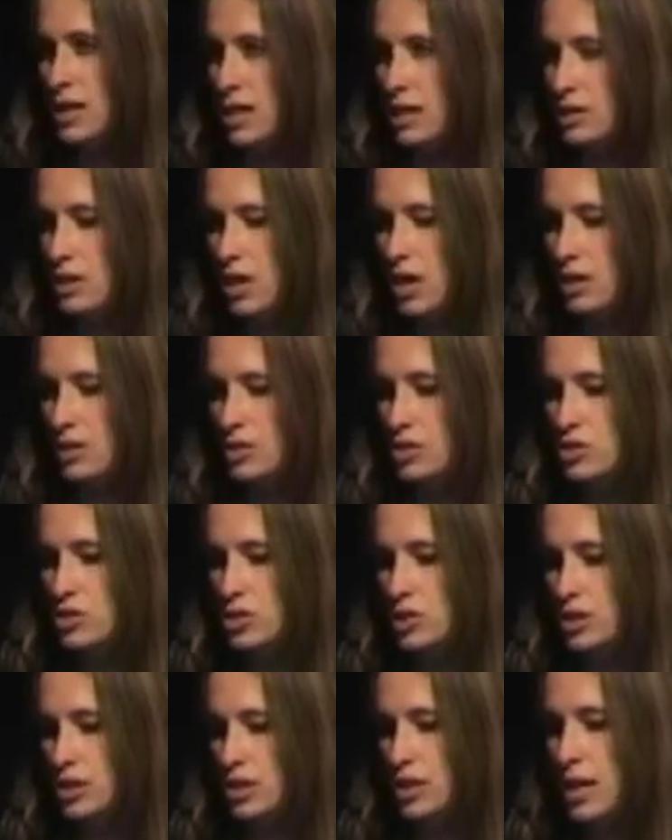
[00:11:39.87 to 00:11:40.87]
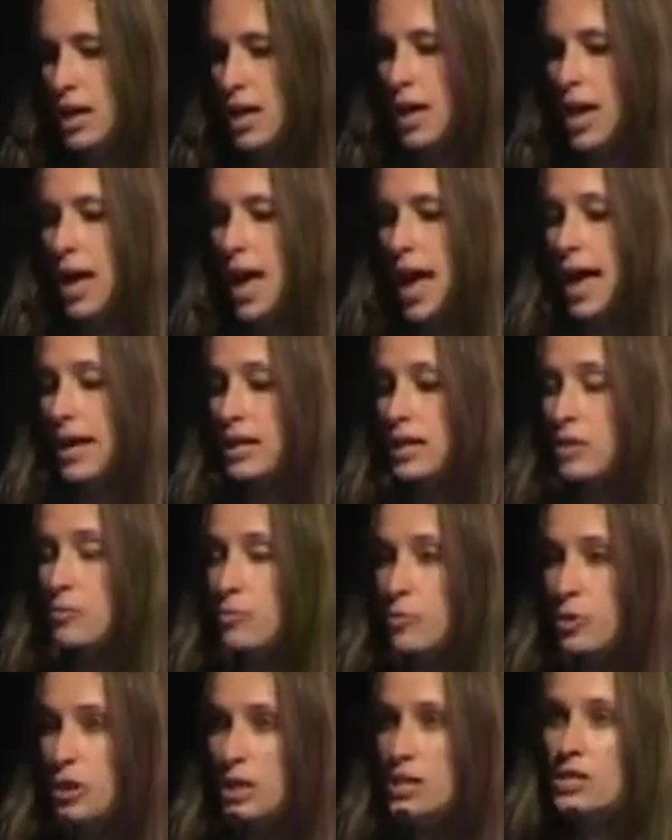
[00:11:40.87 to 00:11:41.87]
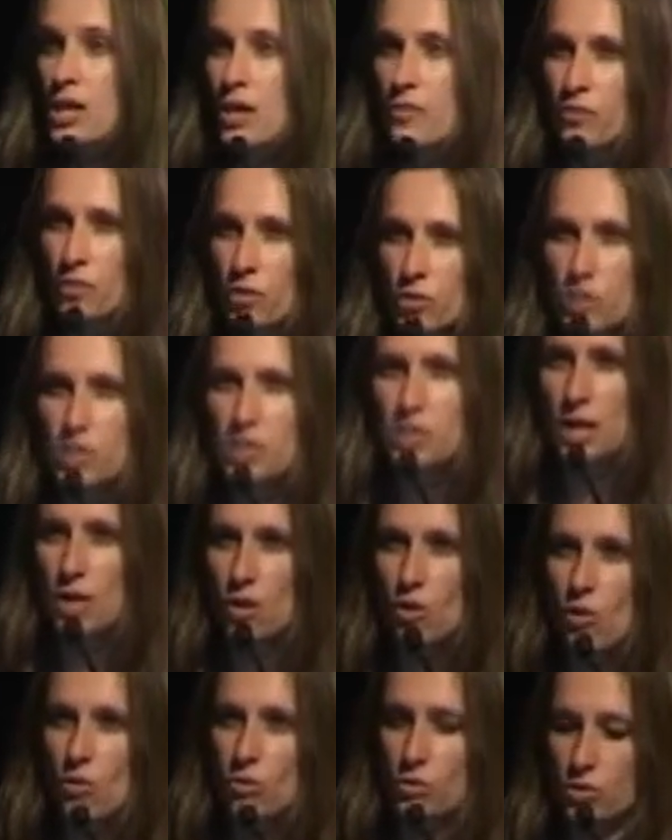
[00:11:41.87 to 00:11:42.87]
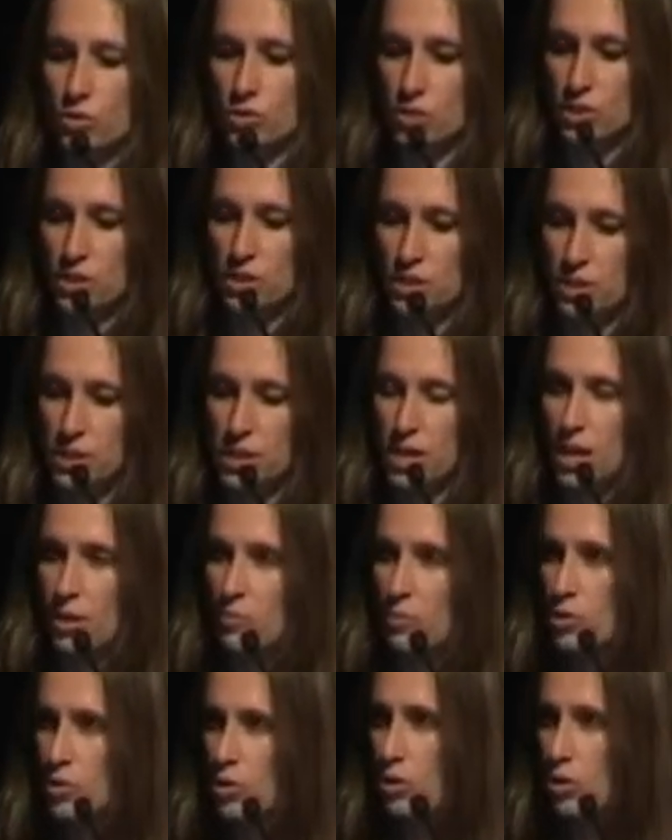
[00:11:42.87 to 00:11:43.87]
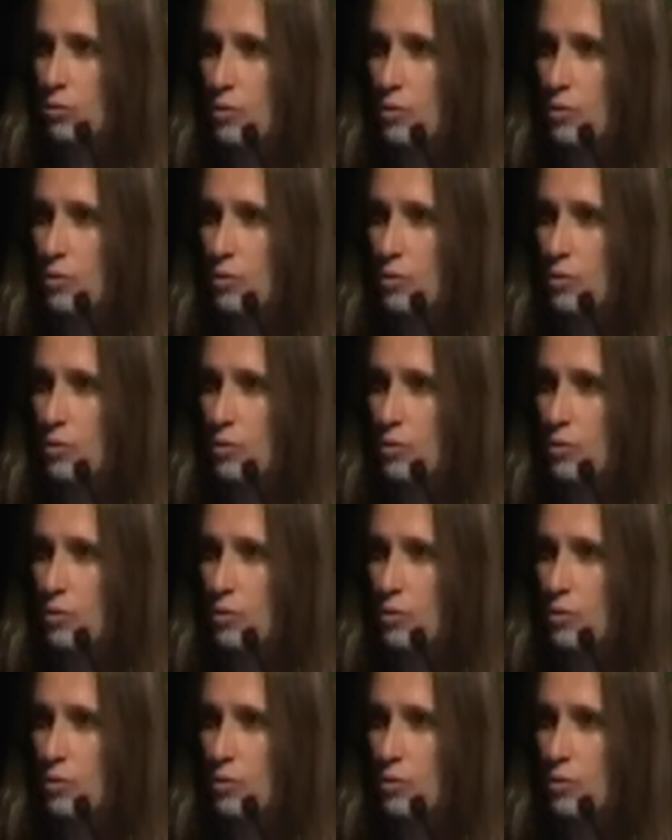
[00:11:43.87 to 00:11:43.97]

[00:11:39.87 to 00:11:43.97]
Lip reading: technology and can bring diverse stakeholders to the table